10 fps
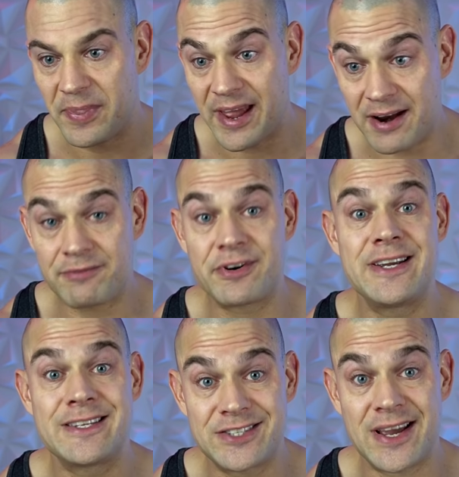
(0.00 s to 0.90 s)

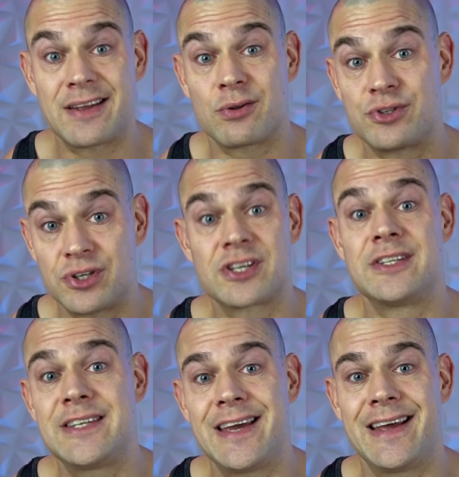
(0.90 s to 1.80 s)
Every cycle should
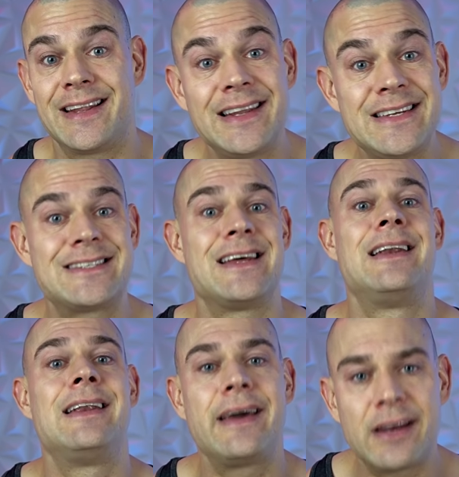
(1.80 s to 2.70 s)
contain at least a
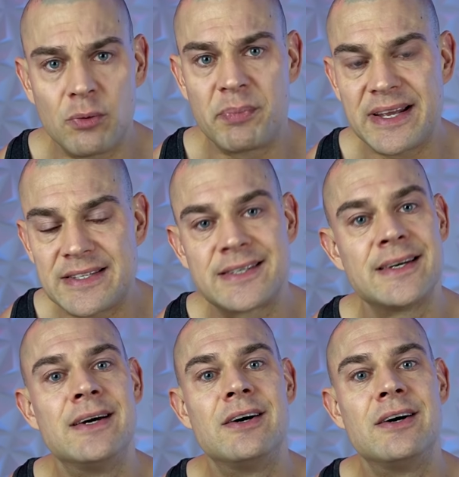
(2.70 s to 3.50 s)
little bit